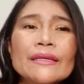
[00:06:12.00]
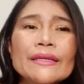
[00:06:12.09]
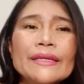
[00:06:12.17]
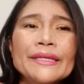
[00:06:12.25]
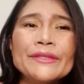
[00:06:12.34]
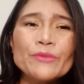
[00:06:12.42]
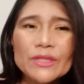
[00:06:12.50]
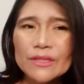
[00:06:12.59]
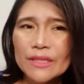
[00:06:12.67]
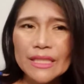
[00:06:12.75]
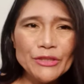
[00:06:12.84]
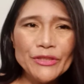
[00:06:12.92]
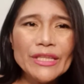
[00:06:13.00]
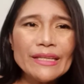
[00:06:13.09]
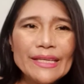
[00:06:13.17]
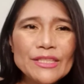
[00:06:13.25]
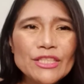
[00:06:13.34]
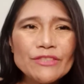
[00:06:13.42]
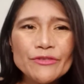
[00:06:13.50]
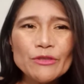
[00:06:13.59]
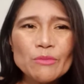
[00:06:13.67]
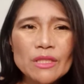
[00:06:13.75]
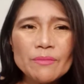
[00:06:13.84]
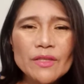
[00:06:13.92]
it was a learning lesson for
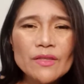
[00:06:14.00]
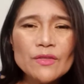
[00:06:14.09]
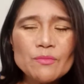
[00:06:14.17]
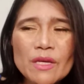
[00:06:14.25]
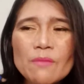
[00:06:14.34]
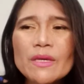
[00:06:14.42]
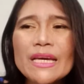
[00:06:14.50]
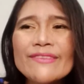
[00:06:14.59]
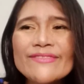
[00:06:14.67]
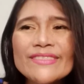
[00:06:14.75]
me, because maybe I've